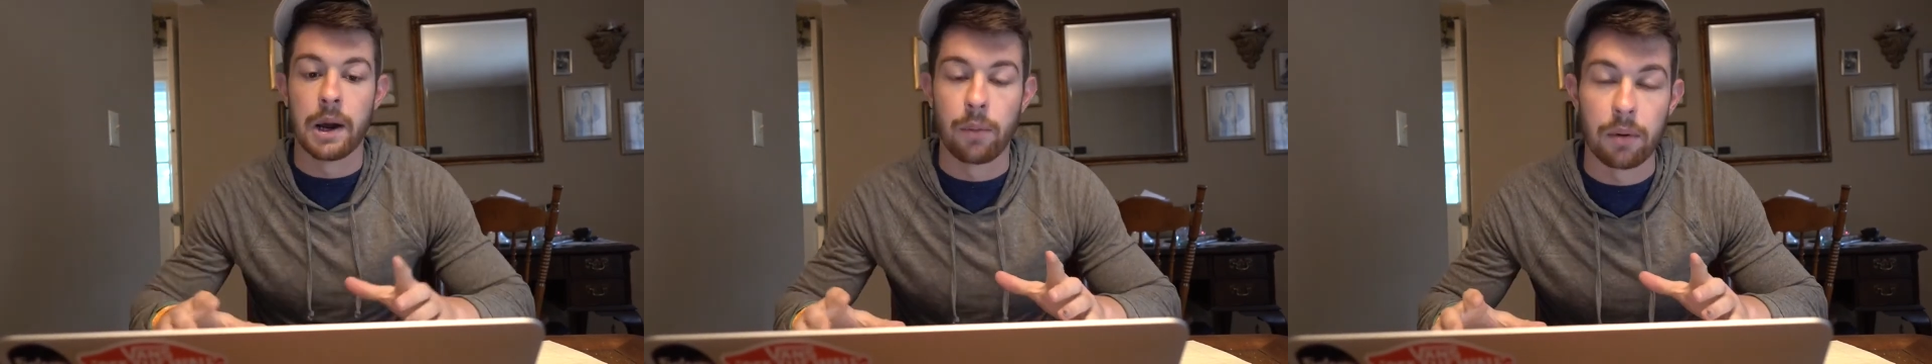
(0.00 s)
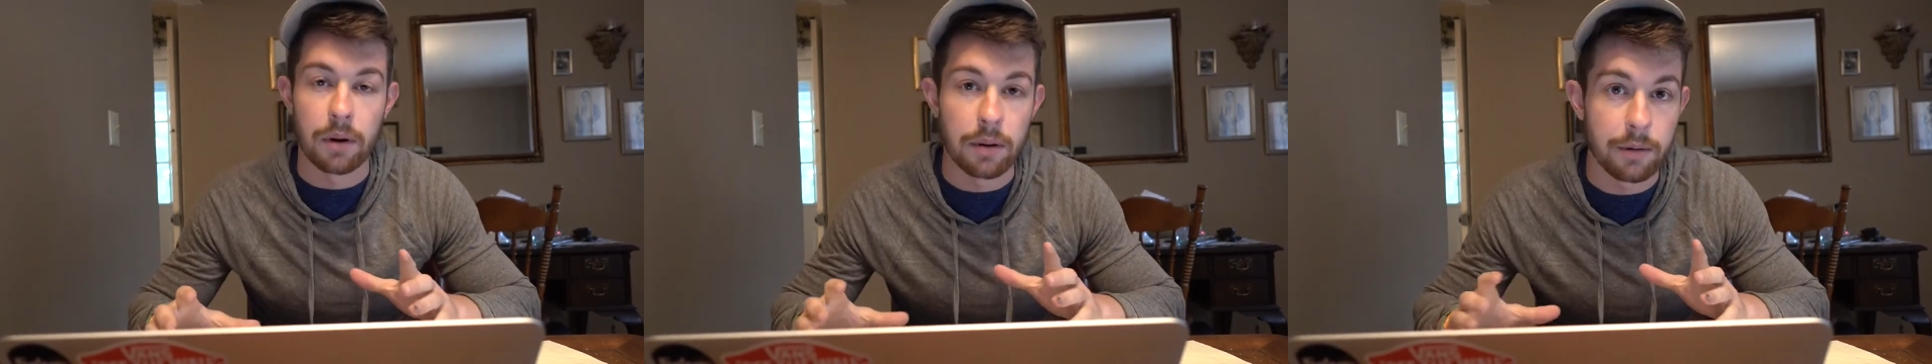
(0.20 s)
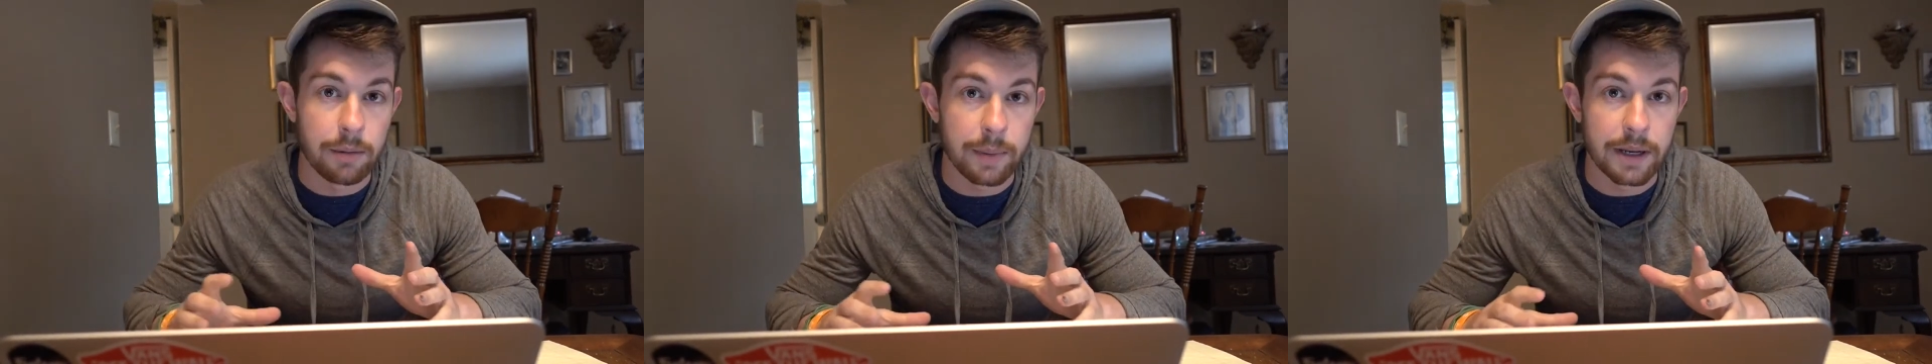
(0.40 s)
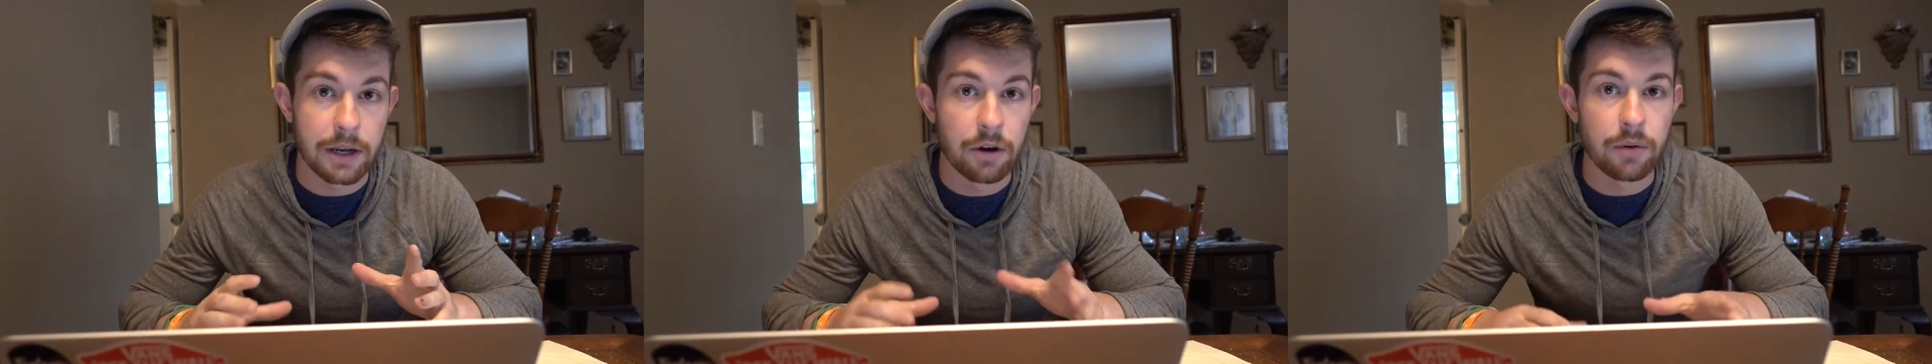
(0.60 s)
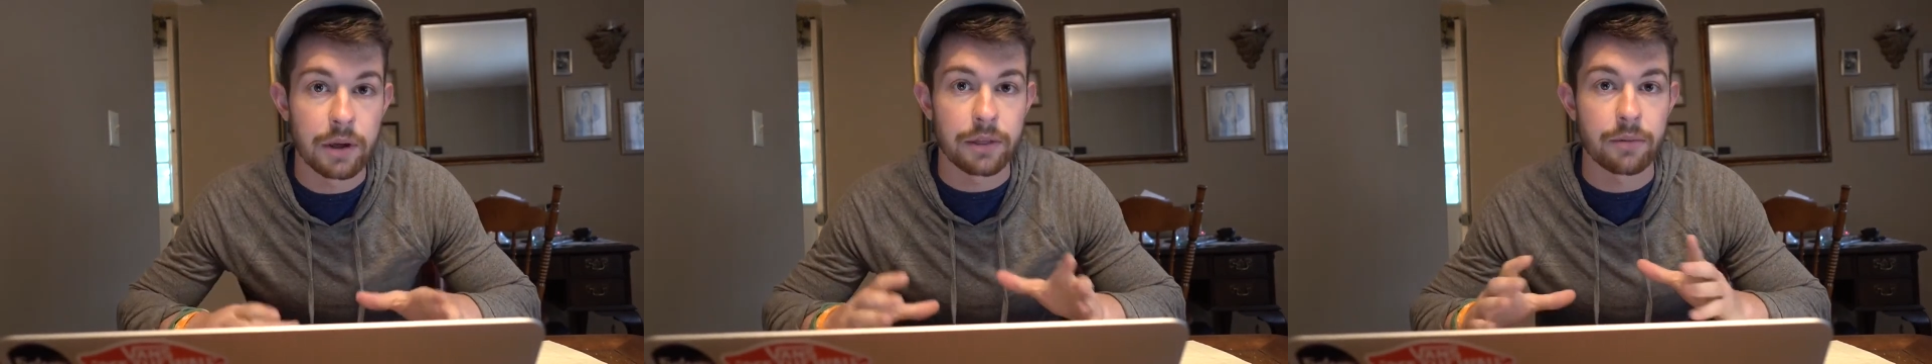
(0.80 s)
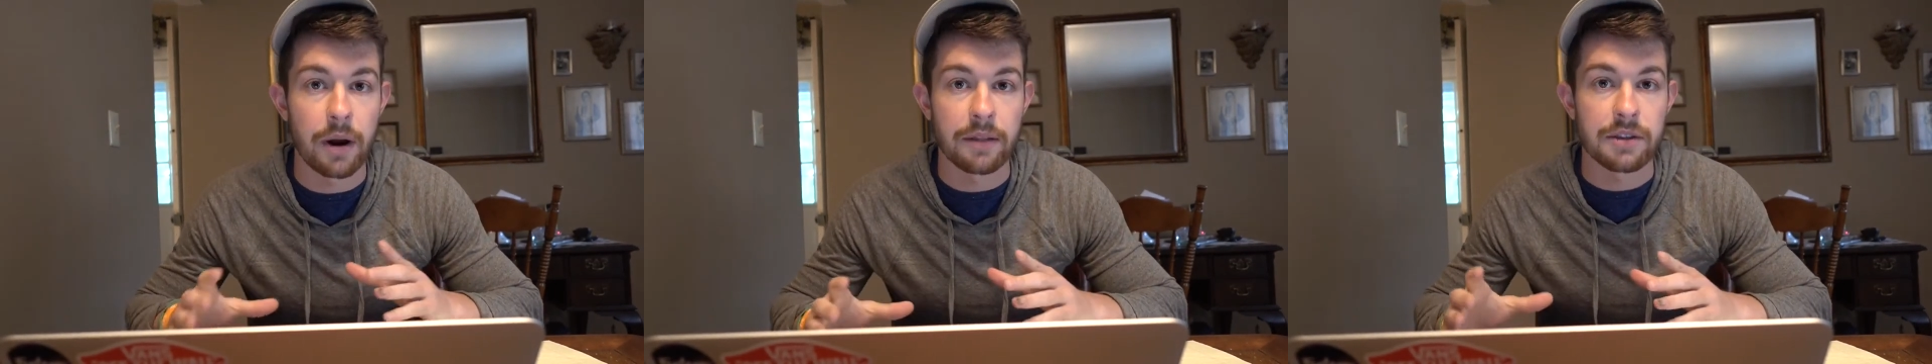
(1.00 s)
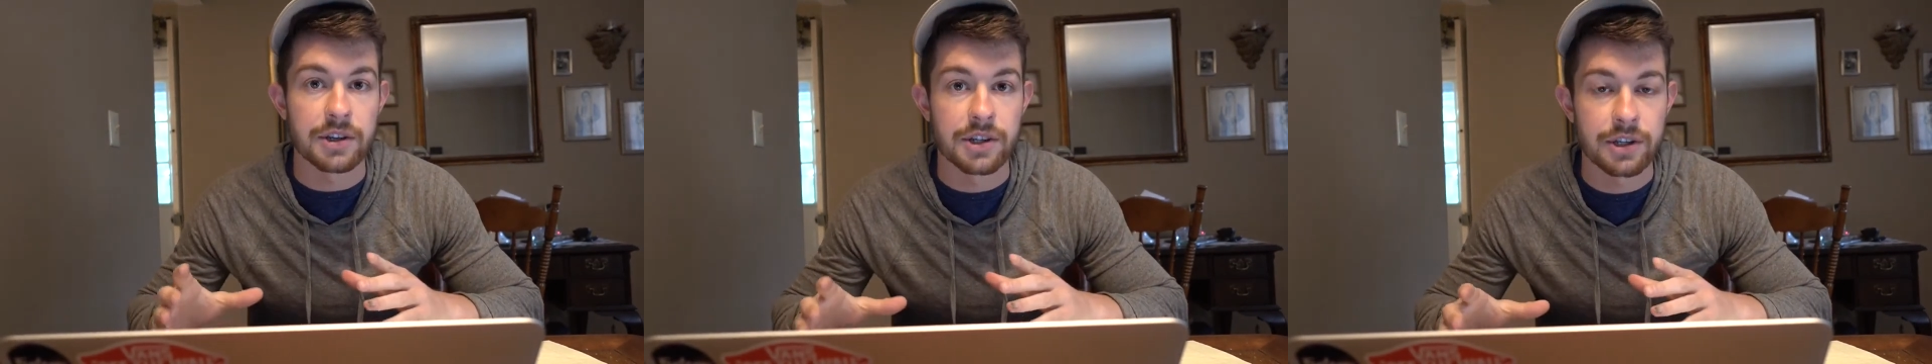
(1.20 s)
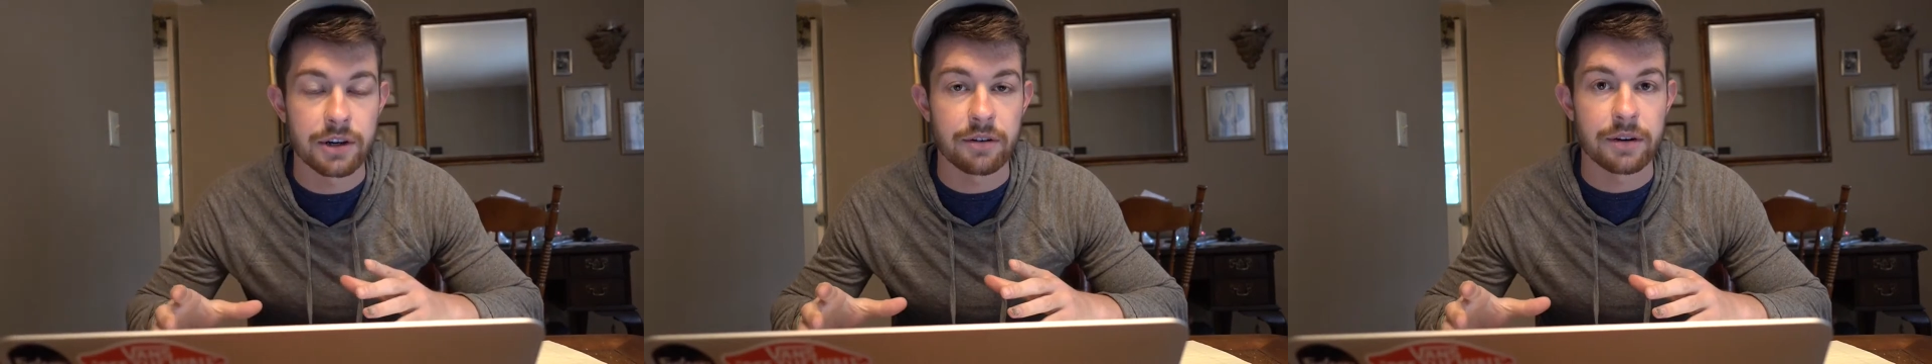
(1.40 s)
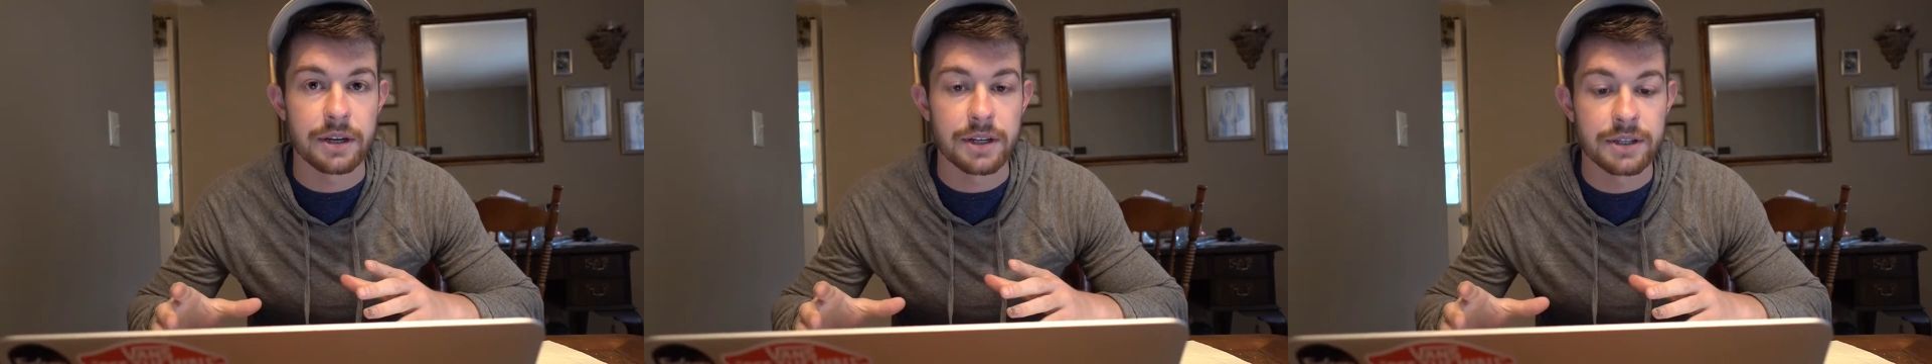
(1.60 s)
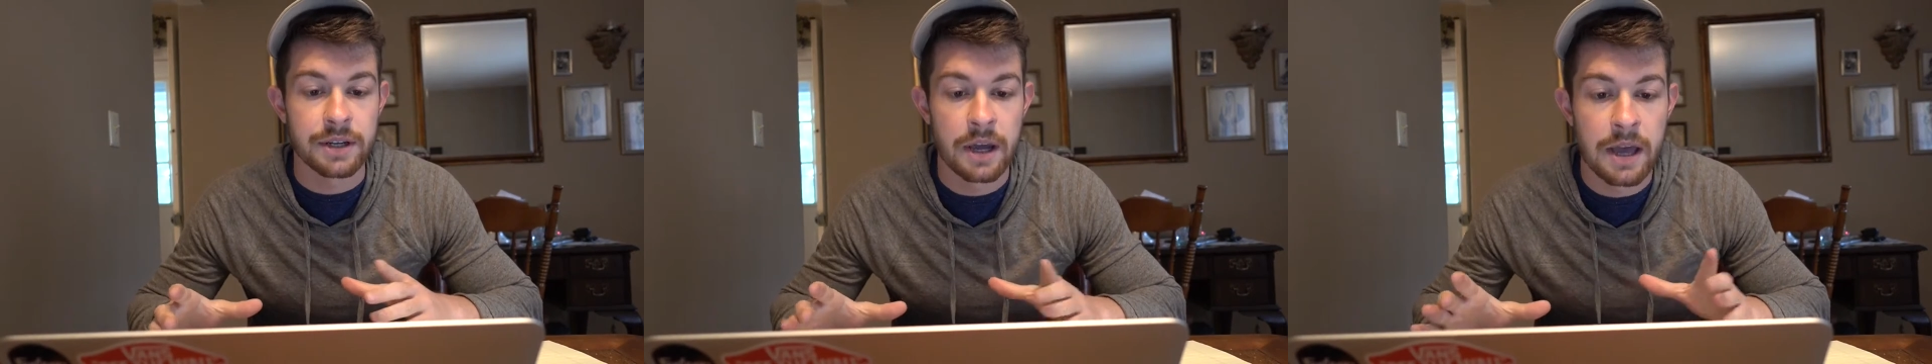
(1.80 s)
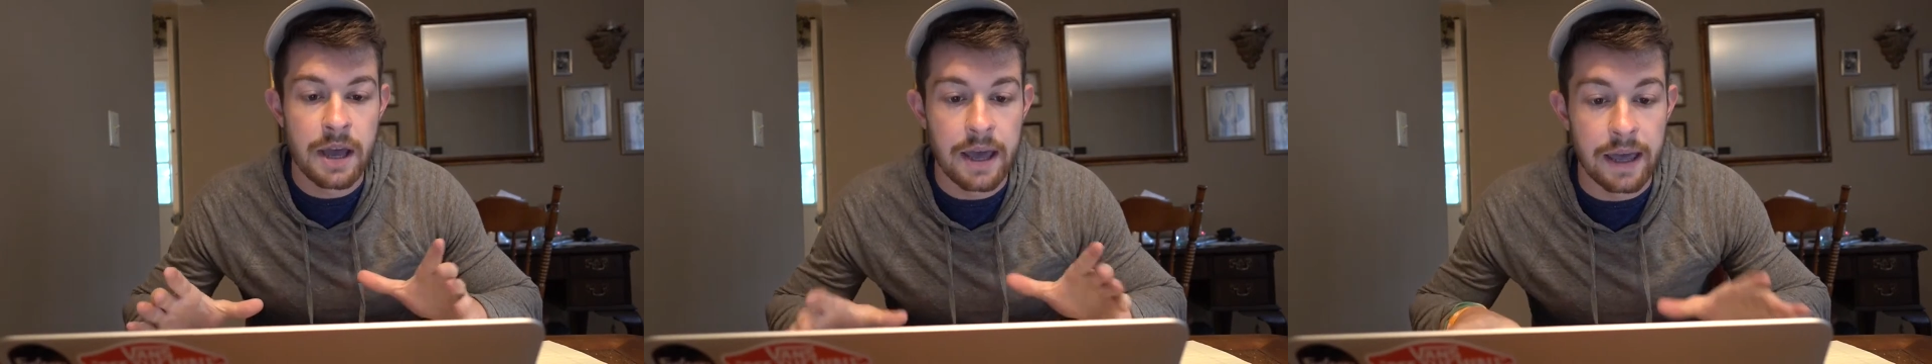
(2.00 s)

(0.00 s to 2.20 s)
Now, what I'm going to be doing throughout the series